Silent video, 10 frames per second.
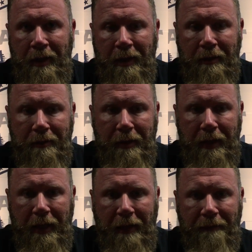You know,
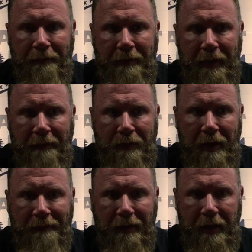if if
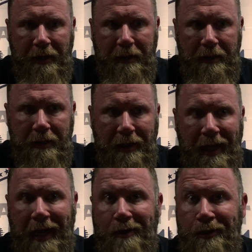you have a, a, a
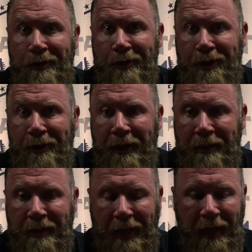guy who's new to
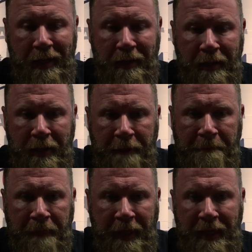shooting and
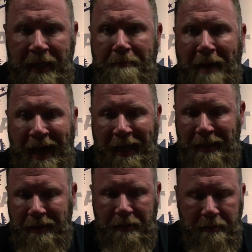and he
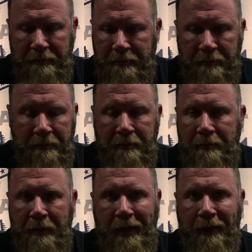buys,
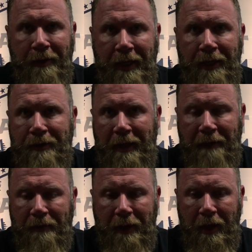you know, an
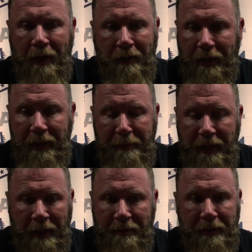entry-level gun, or he
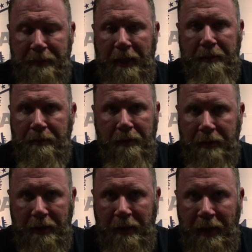becomes susceptible
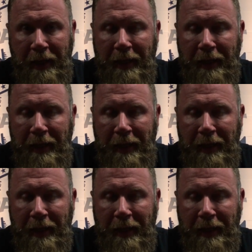to the,